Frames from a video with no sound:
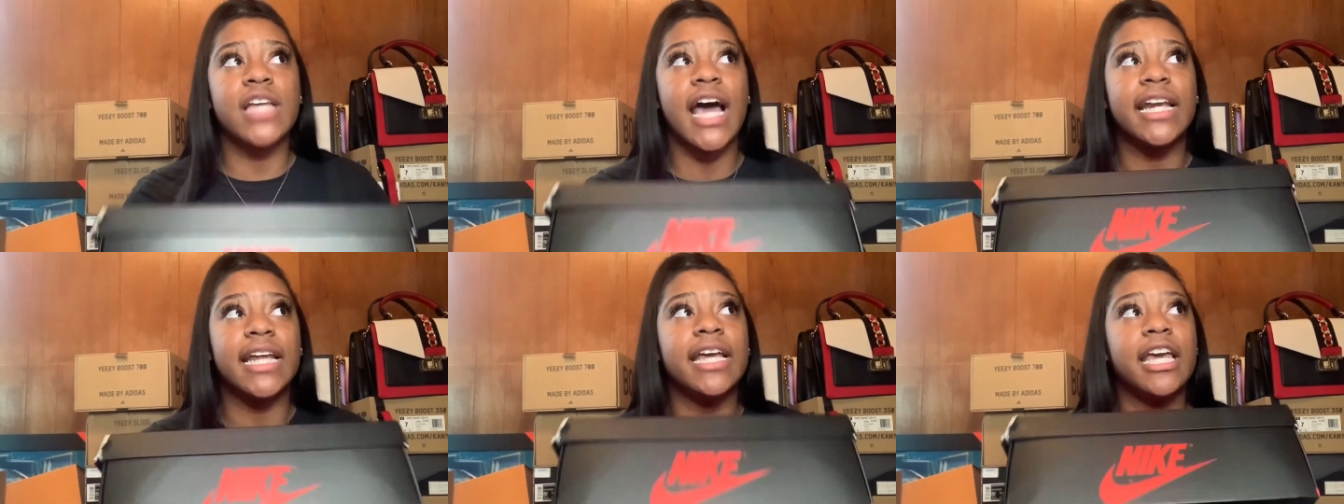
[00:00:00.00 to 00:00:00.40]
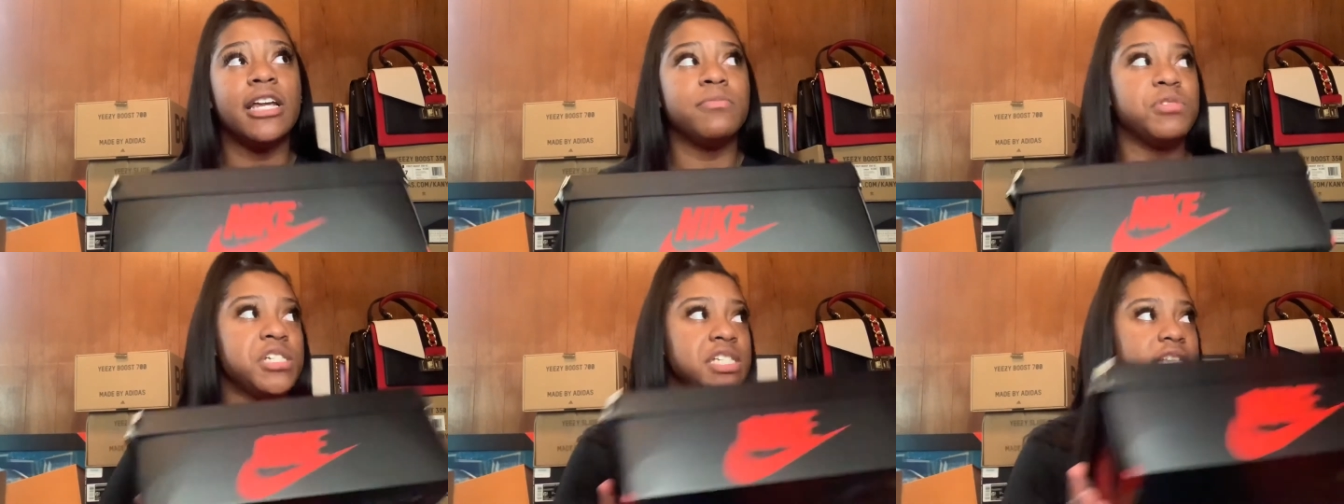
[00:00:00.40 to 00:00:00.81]
I didn't get
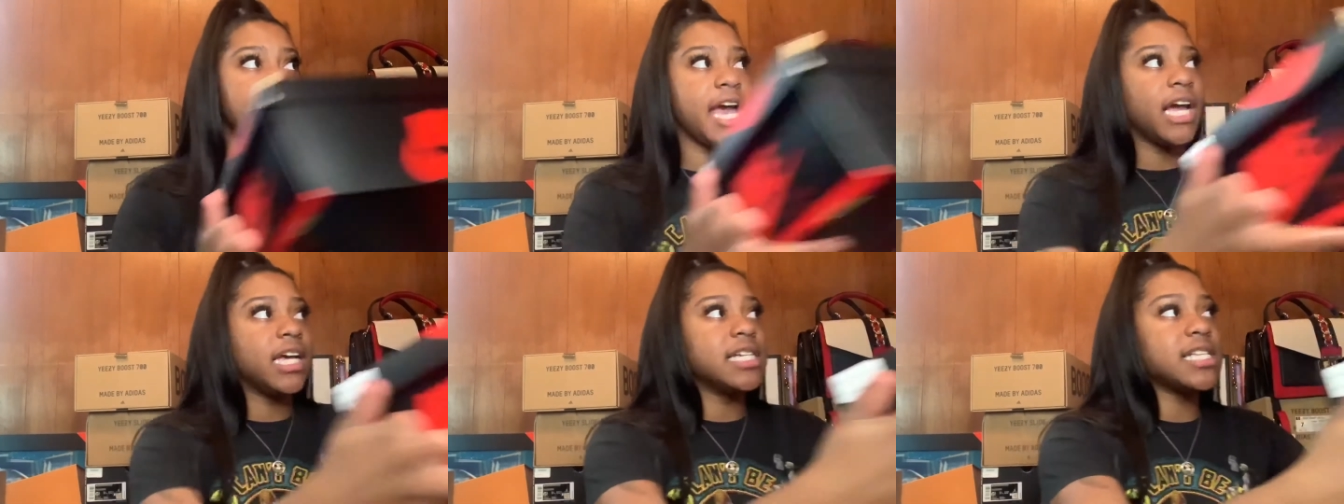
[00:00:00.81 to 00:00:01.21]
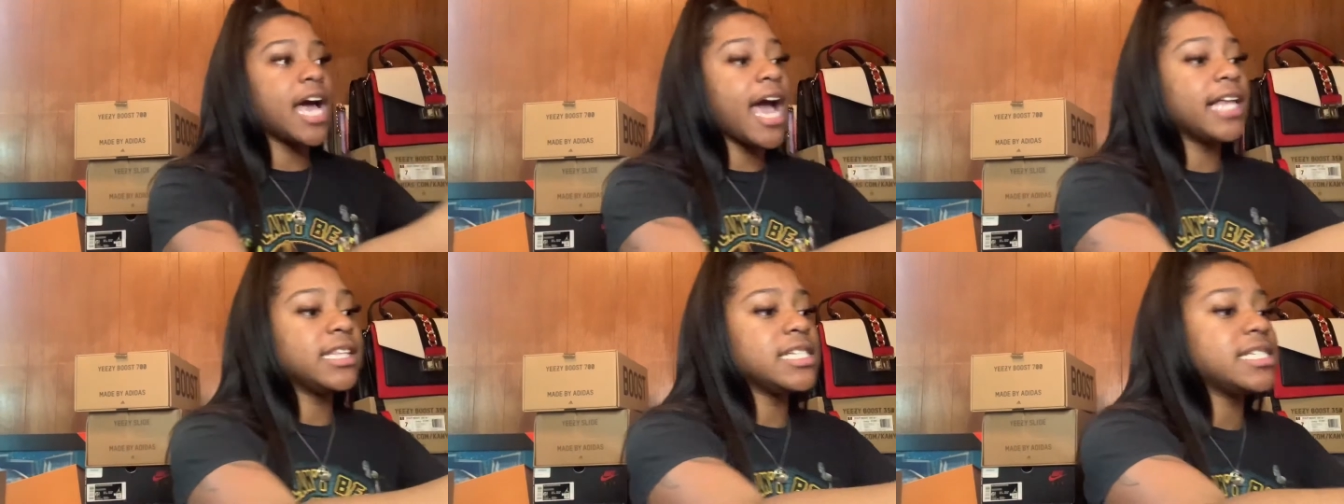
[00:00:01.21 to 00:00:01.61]
them just yet because I
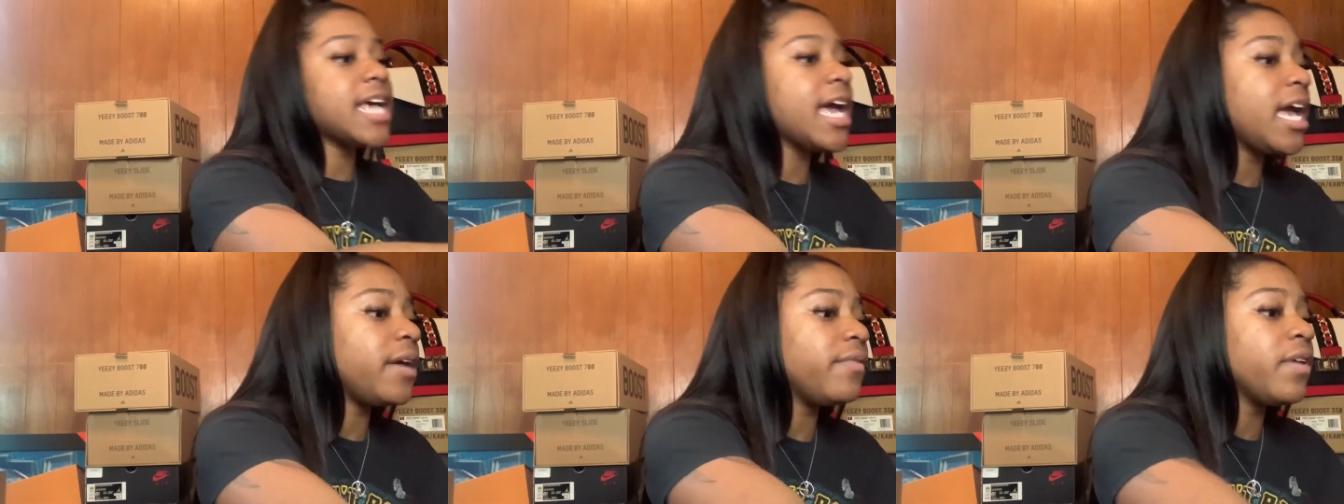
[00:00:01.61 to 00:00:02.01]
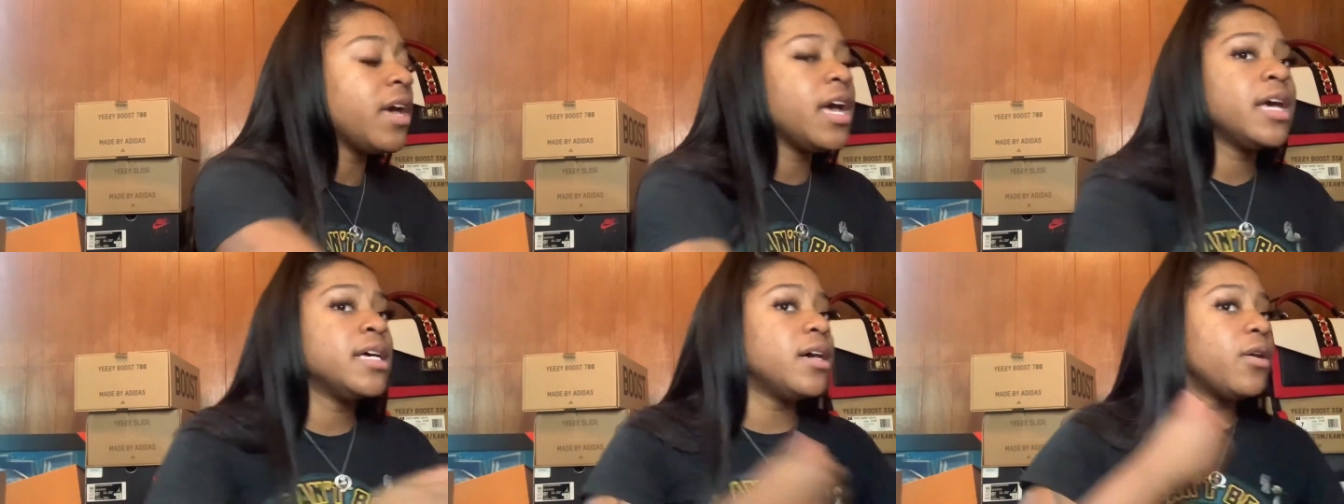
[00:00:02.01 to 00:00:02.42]
had to save
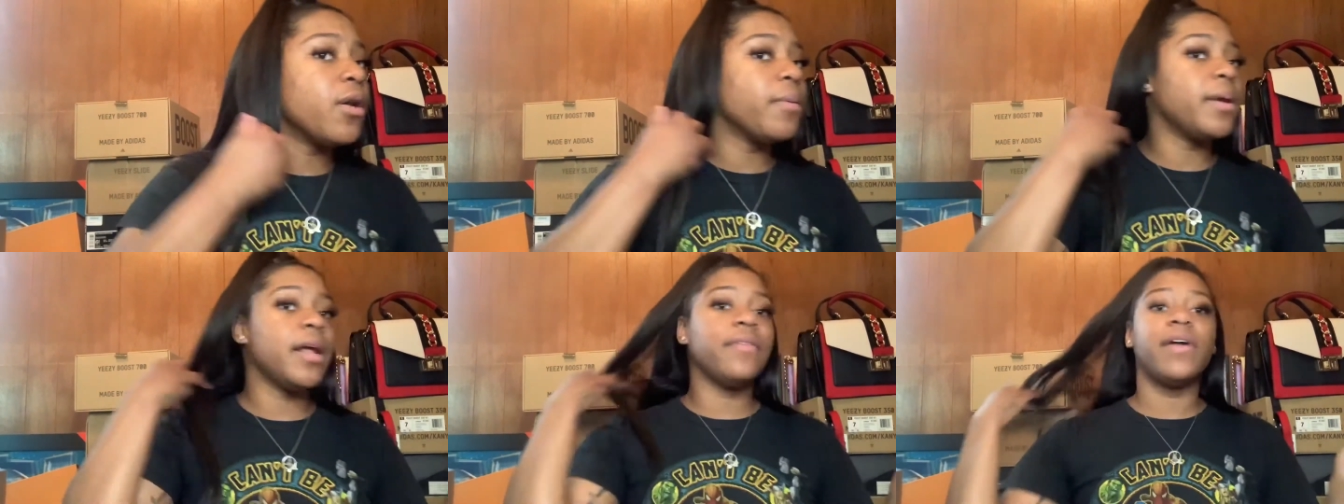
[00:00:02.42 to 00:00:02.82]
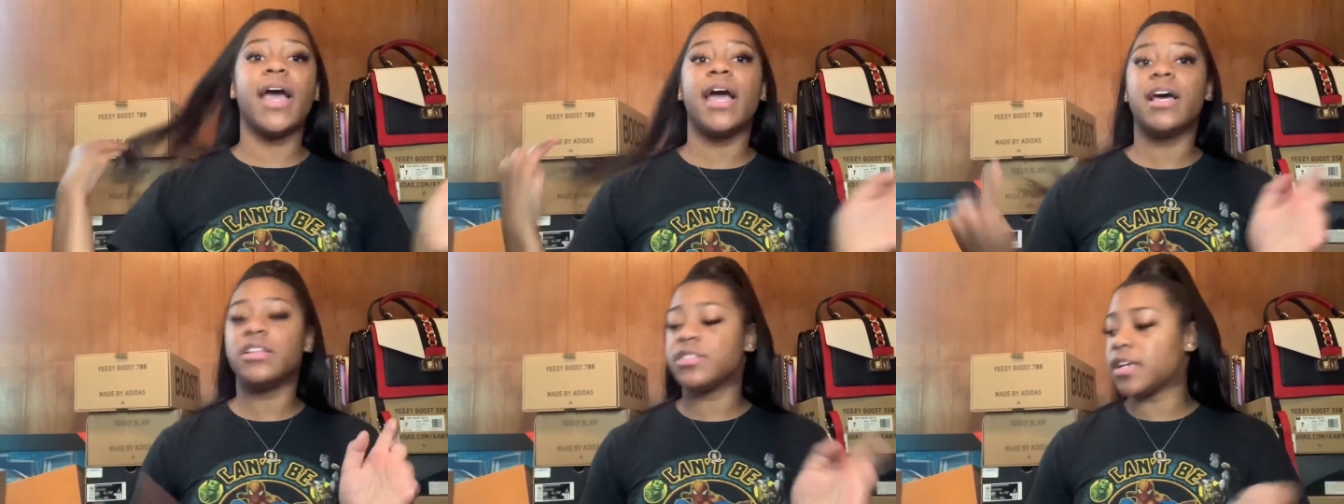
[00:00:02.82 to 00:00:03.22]
or whatever. I
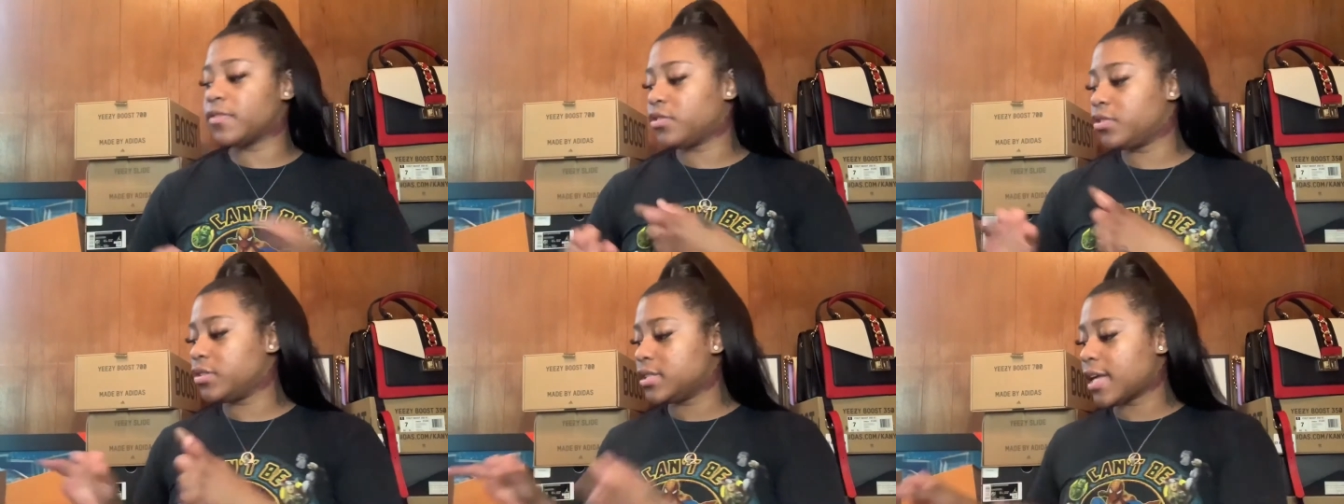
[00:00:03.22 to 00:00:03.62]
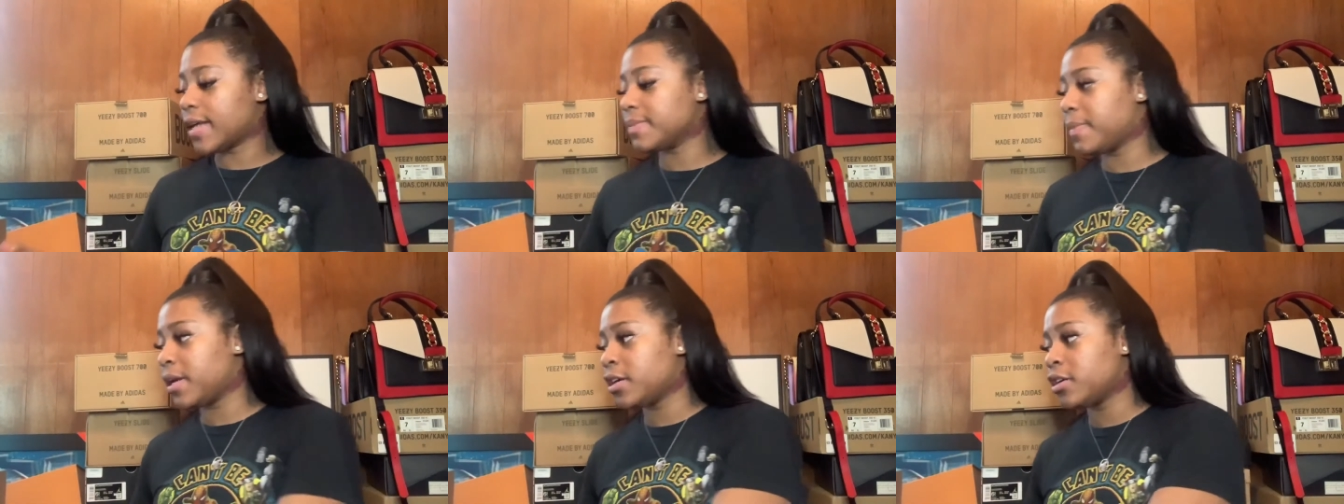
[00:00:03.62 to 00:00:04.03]
had other stuff to do because I
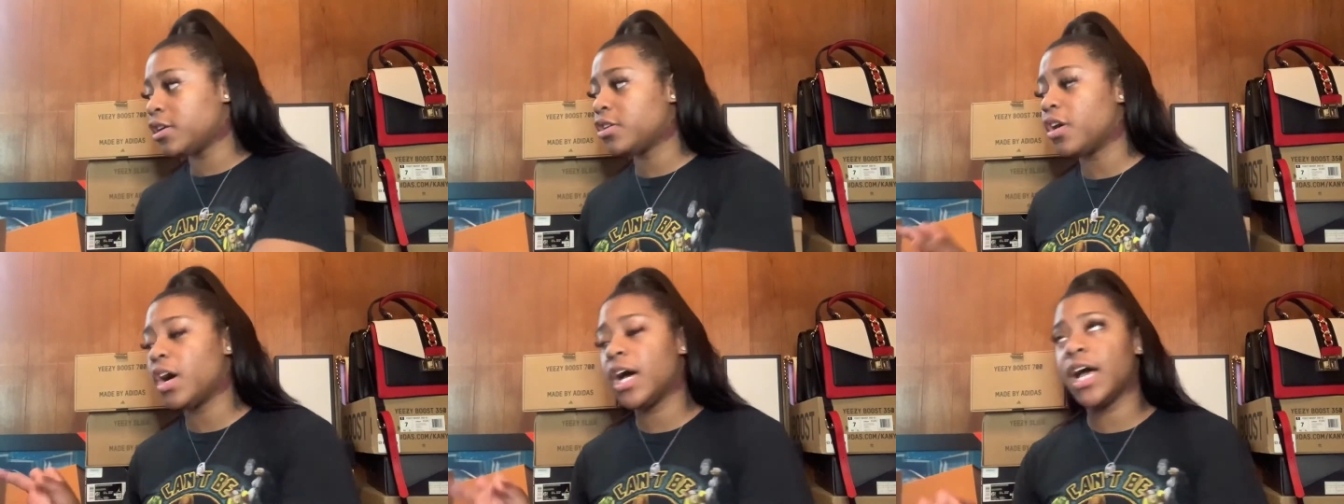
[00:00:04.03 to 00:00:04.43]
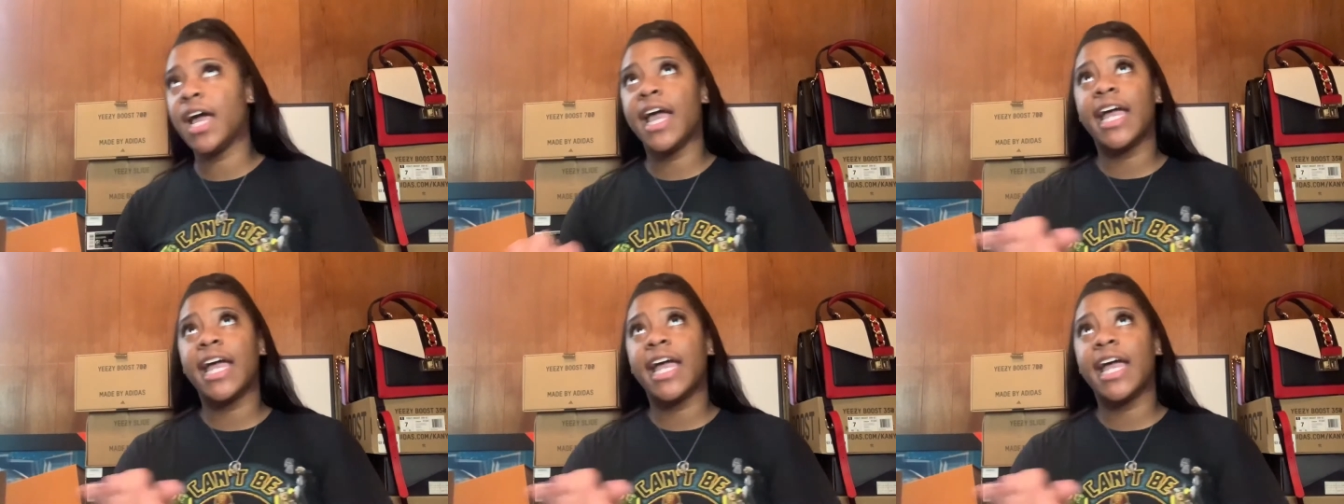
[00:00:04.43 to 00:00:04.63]
was being an adult.